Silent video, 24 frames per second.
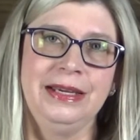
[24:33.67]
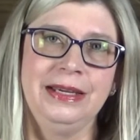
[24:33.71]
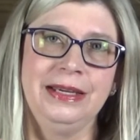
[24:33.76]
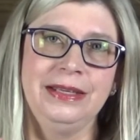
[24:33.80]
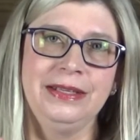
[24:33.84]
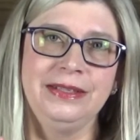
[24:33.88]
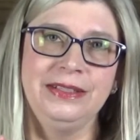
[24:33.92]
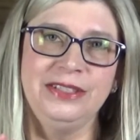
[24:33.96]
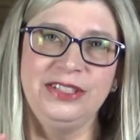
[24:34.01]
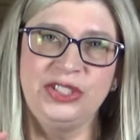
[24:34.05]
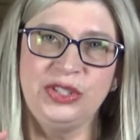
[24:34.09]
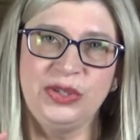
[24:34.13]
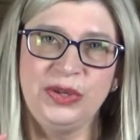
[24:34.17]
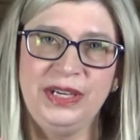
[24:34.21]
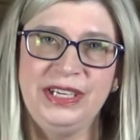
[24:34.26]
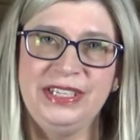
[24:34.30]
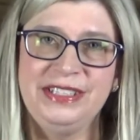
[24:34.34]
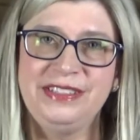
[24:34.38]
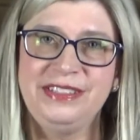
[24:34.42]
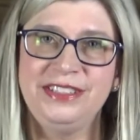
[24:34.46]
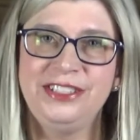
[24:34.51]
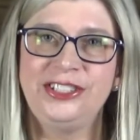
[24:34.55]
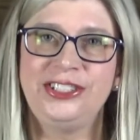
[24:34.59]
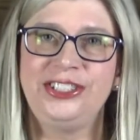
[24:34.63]
The
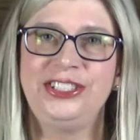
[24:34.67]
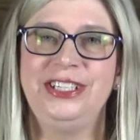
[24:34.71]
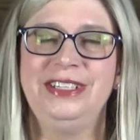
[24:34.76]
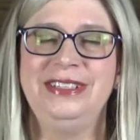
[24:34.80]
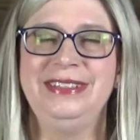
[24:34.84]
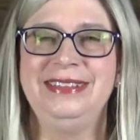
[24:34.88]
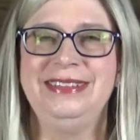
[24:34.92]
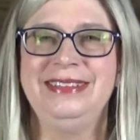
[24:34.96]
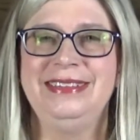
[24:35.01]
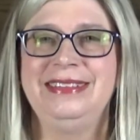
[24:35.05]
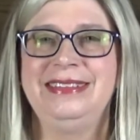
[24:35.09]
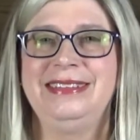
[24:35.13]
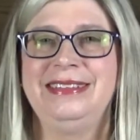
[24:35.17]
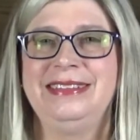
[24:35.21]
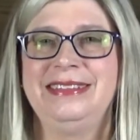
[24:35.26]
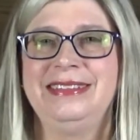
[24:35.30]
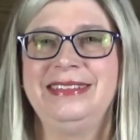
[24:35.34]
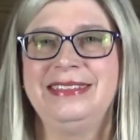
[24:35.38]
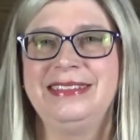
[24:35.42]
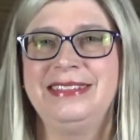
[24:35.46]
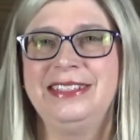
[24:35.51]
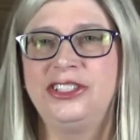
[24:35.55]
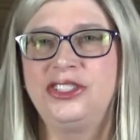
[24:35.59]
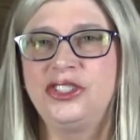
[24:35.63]
transition
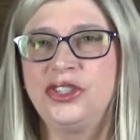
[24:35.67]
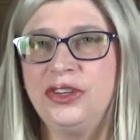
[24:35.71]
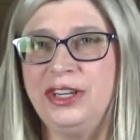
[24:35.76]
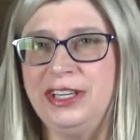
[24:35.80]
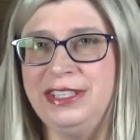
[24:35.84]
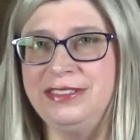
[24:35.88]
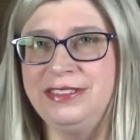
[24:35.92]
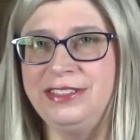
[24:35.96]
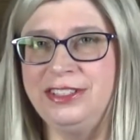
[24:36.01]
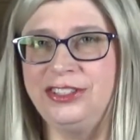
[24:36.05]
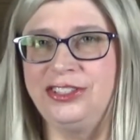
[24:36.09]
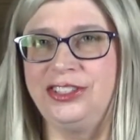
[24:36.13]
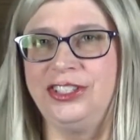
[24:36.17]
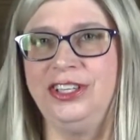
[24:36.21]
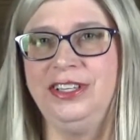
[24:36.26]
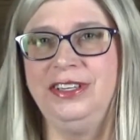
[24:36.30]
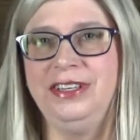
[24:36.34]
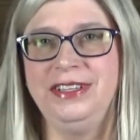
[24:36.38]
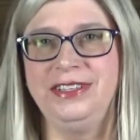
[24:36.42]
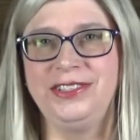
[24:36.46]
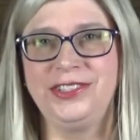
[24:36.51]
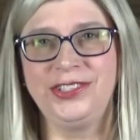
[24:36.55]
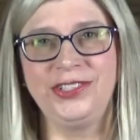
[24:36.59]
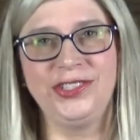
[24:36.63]

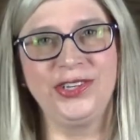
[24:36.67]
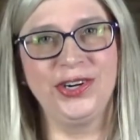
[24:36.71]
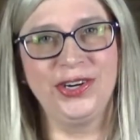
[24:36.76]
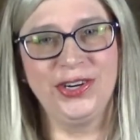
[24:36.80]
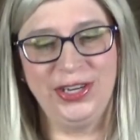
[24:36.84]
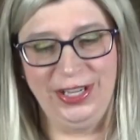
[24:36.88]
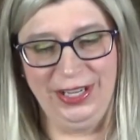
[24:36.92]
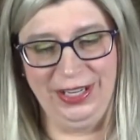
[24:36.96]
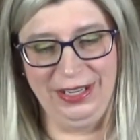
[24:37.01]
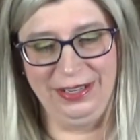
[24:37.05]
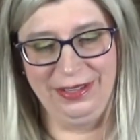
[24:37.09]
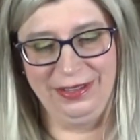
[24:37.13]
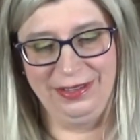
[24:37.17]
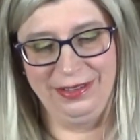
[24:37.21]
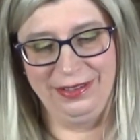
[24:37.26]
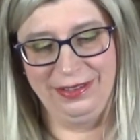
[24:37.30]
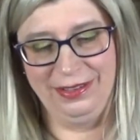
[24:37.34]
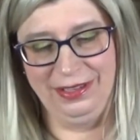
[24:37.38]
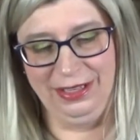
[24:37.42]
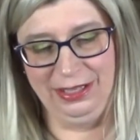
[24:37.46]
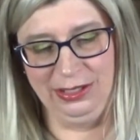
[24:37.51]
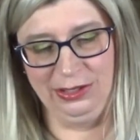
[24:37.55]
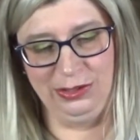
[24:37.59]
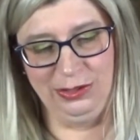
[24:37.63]
is starting
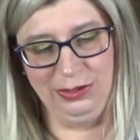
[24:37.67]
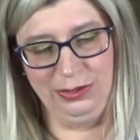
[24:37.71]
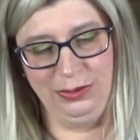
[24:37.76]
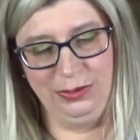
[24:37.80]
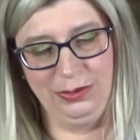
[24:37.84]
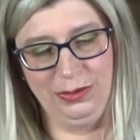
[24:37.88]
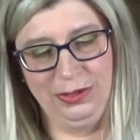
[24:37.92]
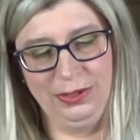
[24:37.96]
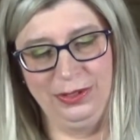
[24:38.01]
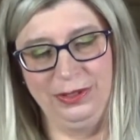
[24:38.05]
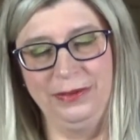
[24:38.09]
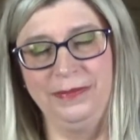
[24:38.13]
in Luke.